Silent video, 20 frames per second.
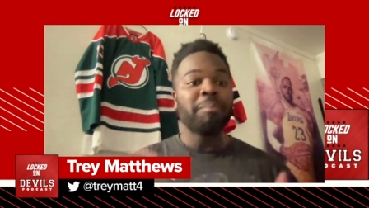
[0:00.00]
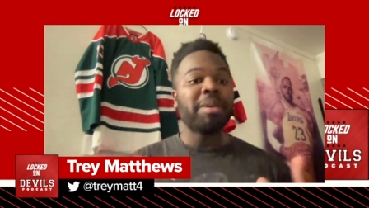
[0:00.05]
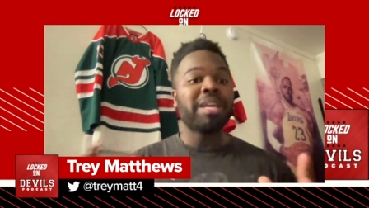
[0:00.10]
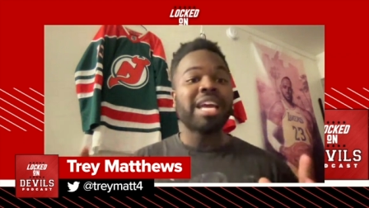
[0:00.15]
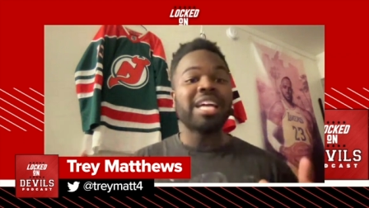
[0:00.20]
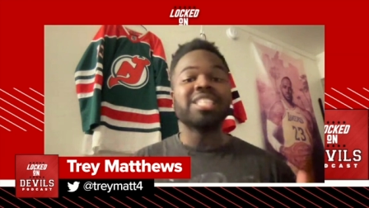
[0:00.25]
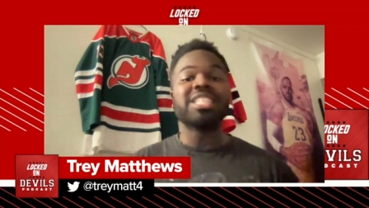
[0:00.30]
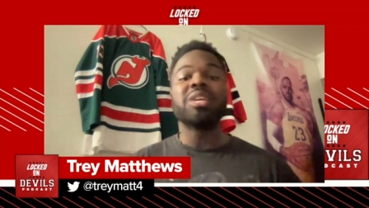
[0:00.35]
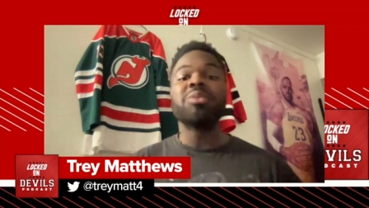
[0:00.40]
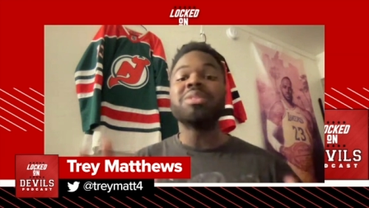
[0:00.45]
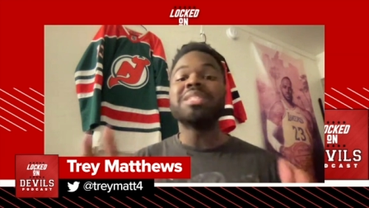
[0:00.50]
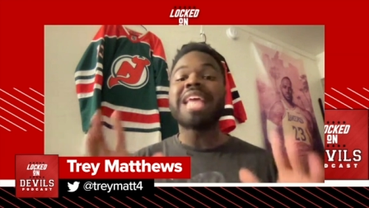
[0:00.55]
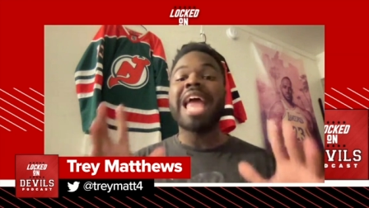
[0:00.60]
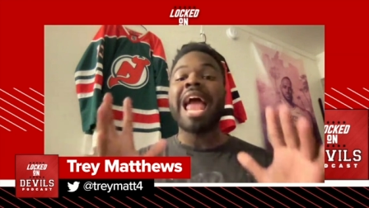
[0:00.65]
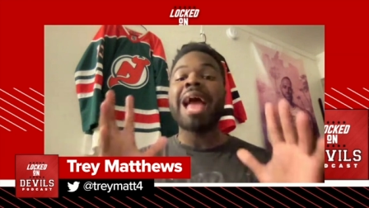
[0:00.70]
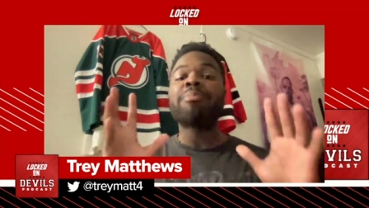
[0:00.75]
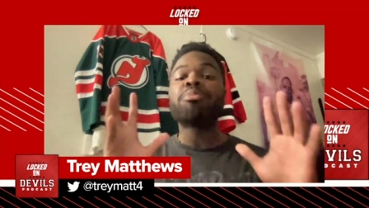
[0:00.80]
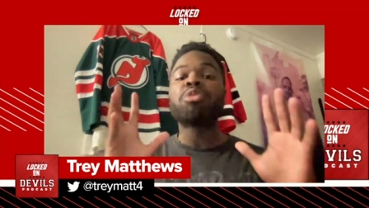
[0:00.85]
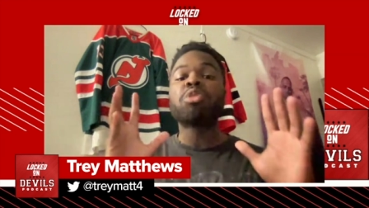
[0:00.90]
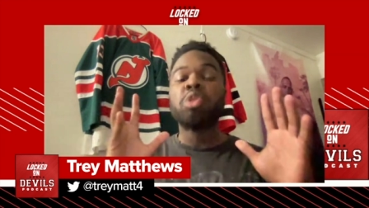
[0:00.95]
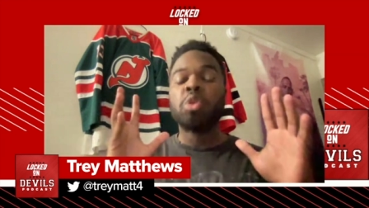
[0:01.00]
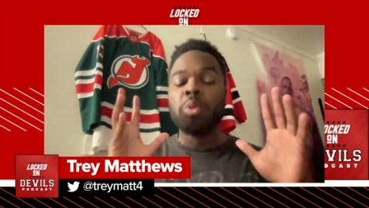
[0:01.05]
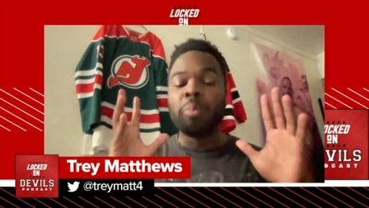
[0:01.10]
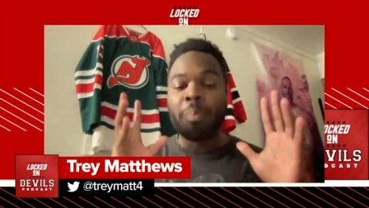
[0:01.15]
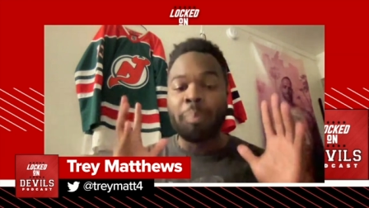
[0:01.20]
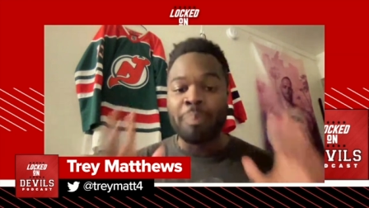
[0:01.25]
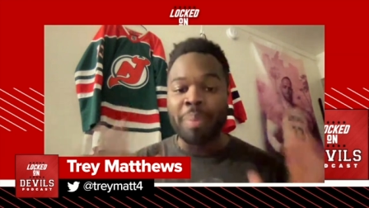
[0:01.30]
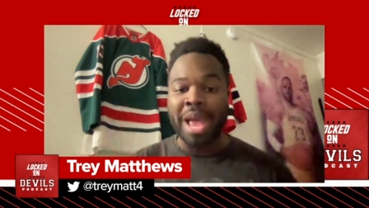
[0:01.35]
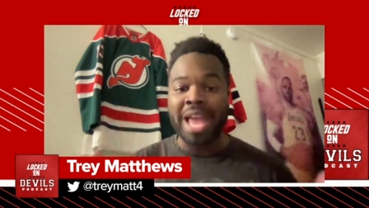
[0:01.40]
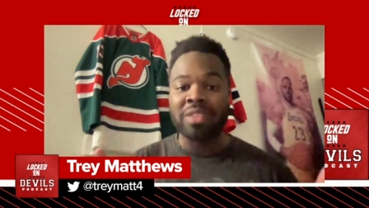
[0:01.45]
because it was absolute
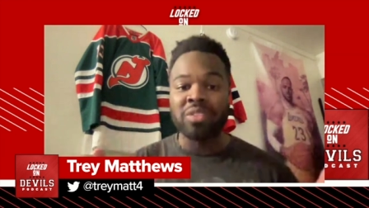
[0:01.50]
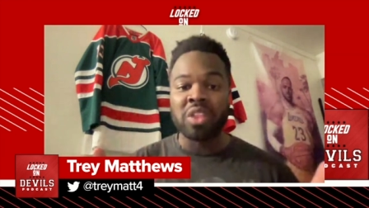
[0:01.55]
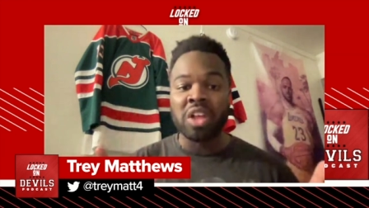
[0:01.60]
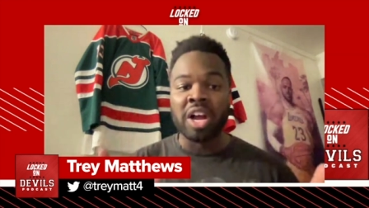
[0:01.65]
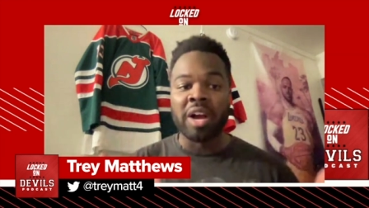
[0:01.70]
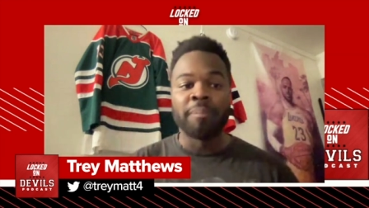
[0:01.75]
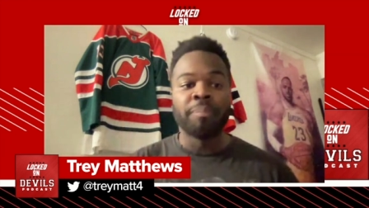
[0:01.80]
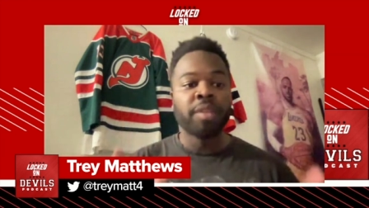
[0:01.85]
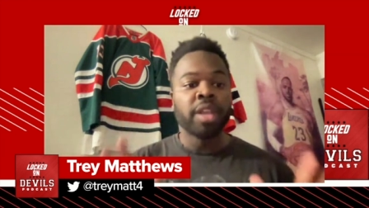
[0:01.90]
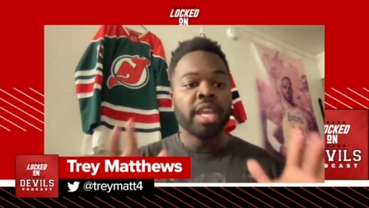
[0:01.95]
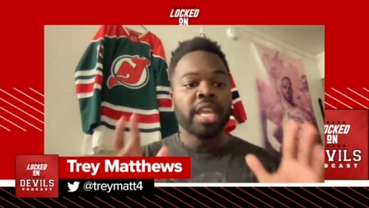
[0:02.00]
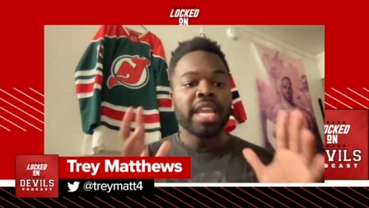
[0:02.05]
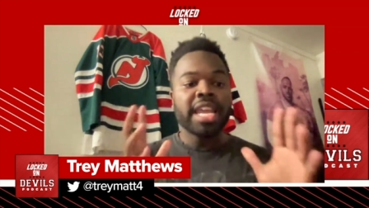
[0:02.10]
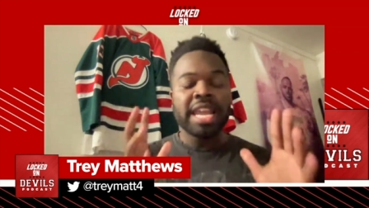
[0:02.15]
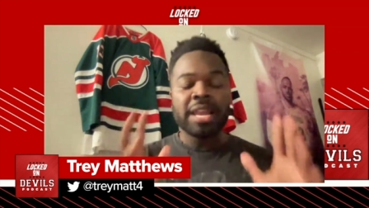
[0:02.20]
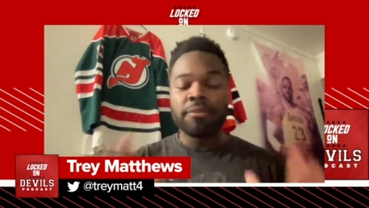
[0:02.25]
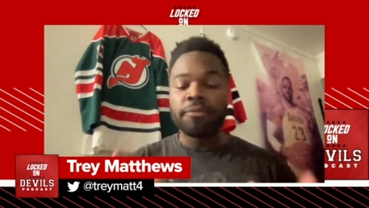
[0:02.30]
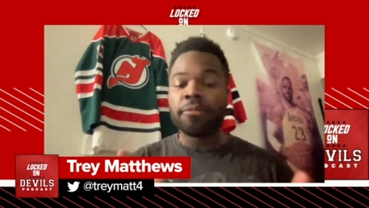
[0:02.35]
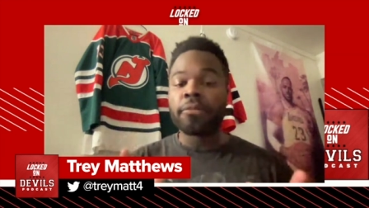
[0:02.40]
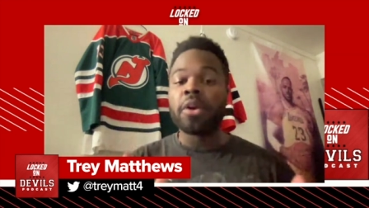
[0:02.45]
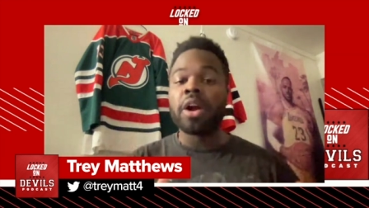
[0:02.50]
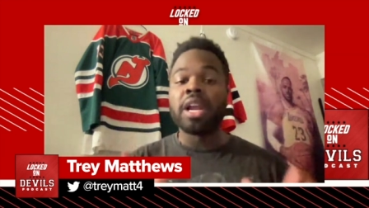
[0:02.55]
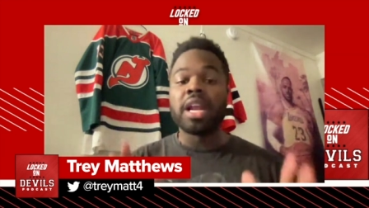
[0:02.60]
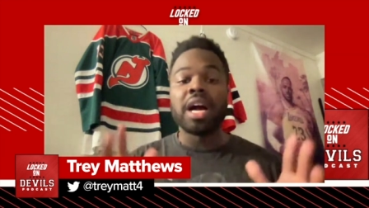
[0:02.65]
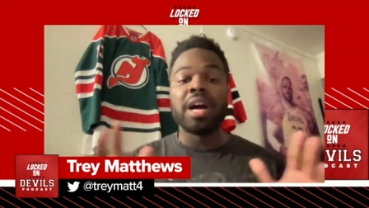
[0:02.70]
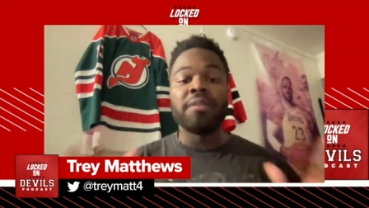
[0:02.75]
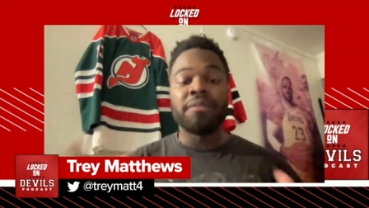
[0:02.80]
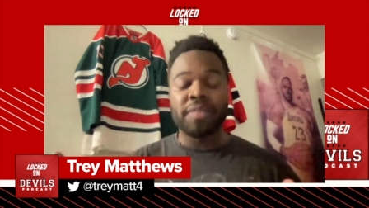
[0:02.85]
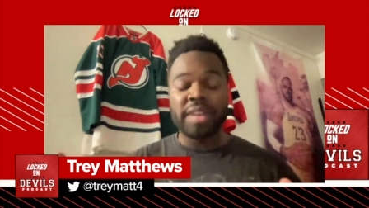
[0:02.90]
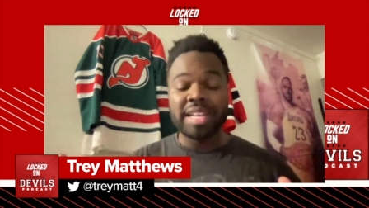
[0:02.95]
bedlam in front
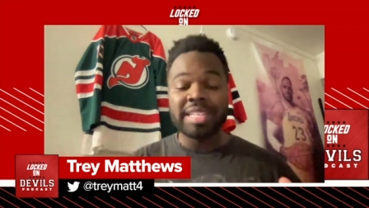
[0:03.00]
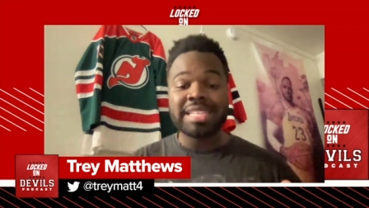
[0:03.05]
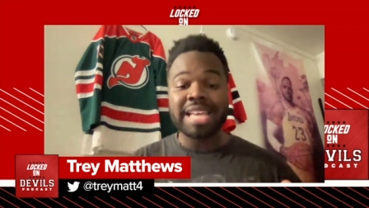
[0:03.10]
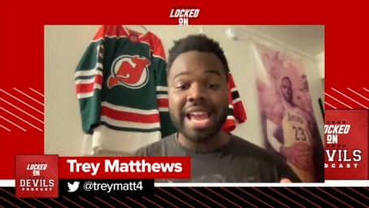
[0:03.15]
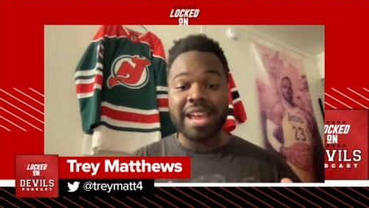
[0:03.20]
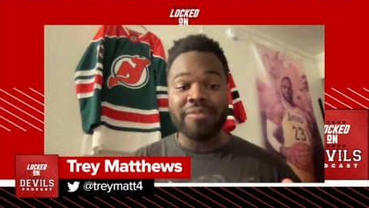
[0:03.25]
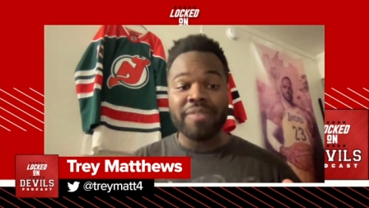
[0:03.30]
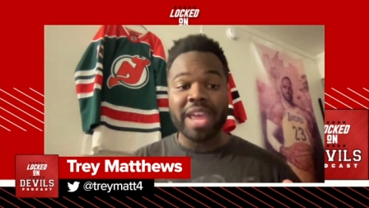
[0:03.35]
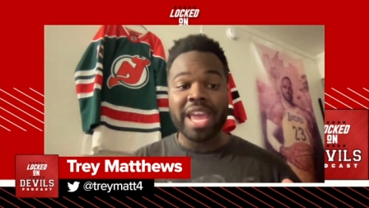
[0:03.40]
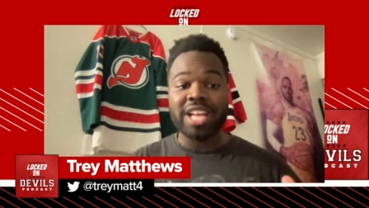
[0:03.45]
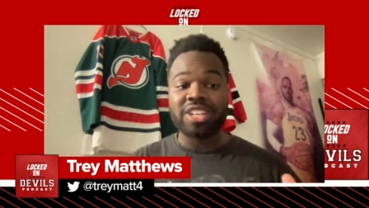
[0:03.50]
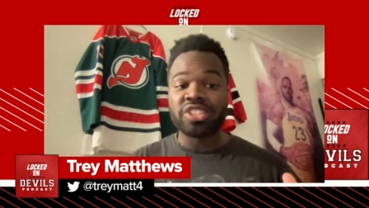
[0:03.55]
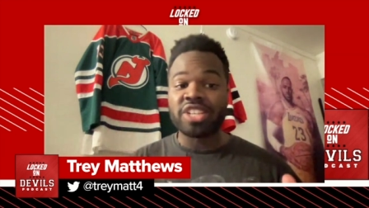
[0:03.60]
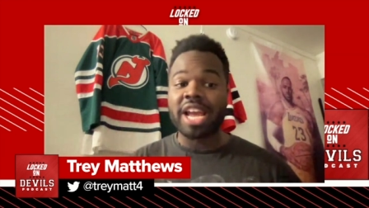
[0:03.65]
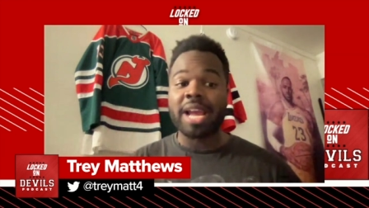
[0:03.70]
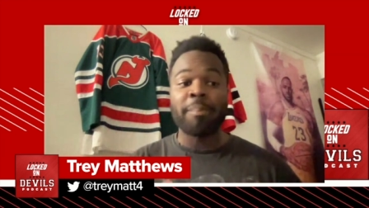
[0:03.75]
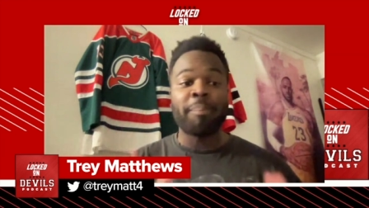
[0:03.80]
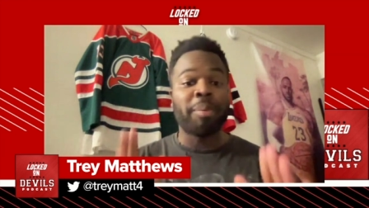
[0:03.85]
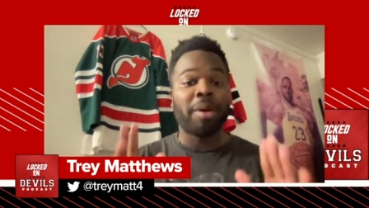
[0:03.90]
of Vitek Vanacek.